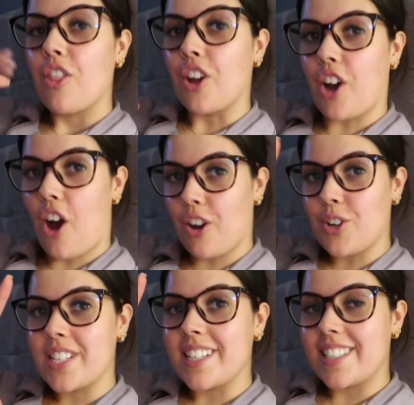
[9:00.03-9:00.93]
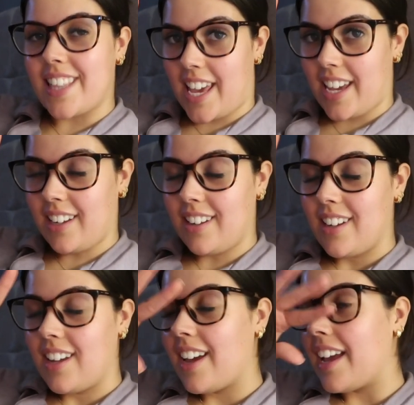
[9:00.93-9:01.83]
the coziest thing
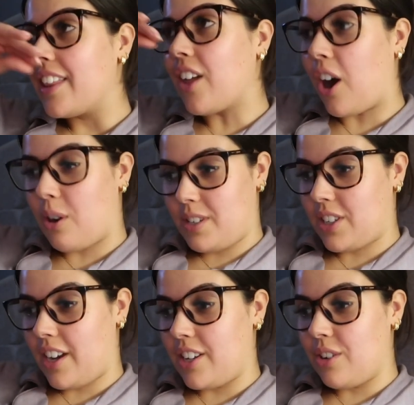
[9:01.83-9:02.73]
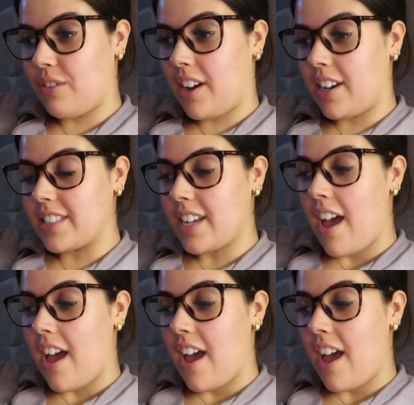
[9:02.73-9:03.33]
in the whole entire universe.